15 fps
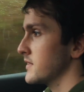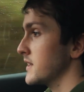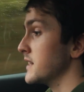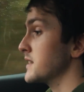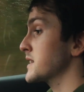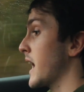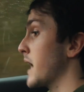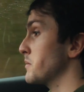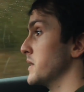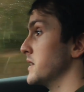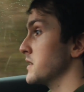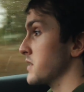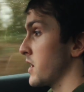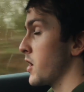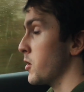This cabin
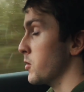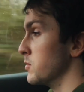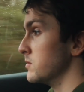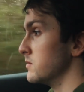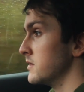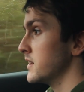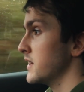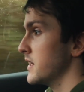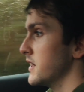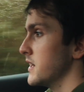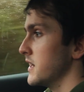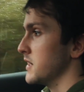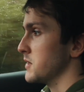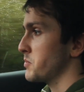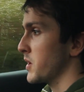as a whole
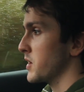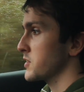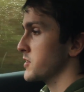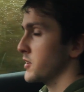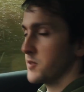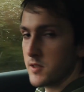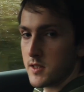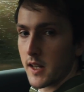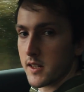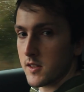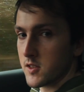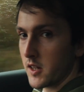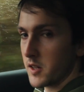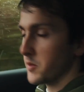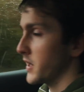is Peugeot's second
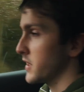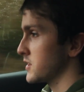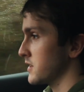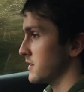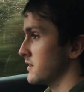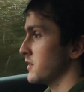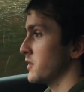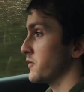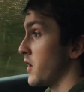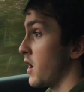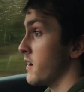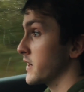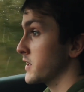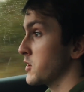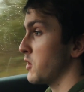generation of
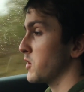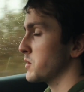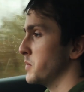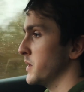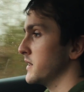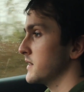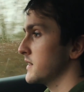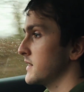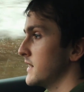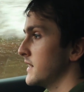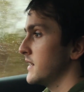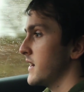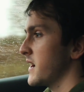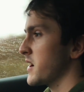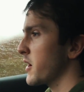iCockpit.
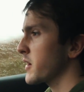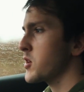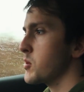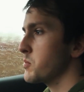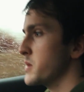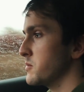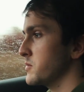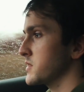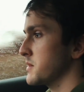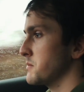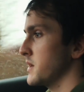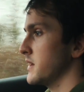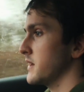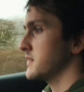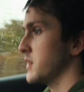And iCockpit was
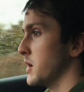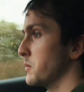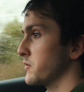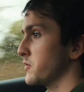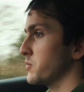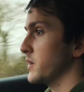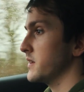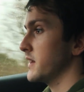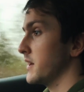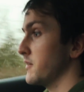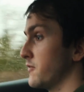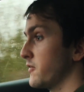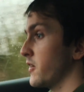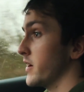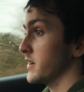something they termed for when they
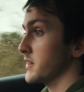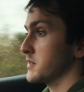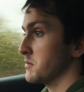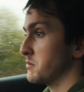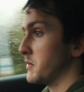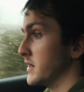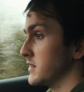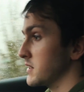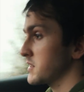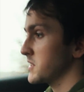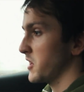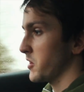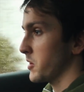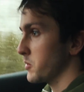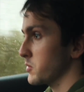first made the
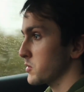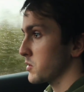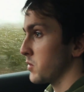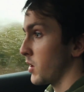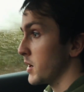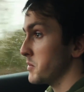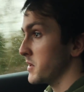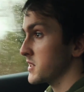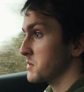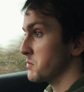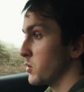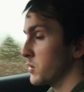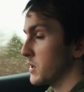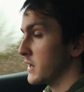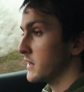steering wheel quite a bit
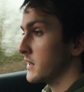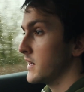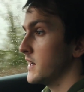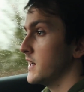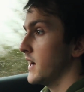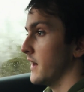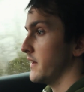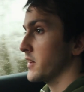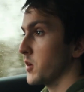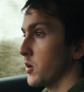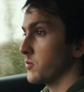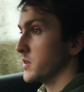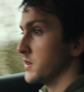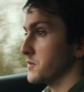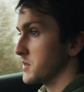smaller and they got
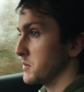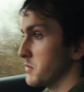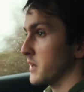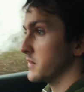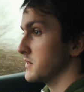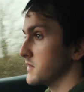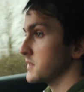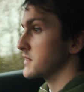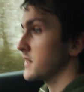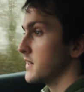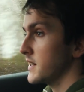rid of some buttons.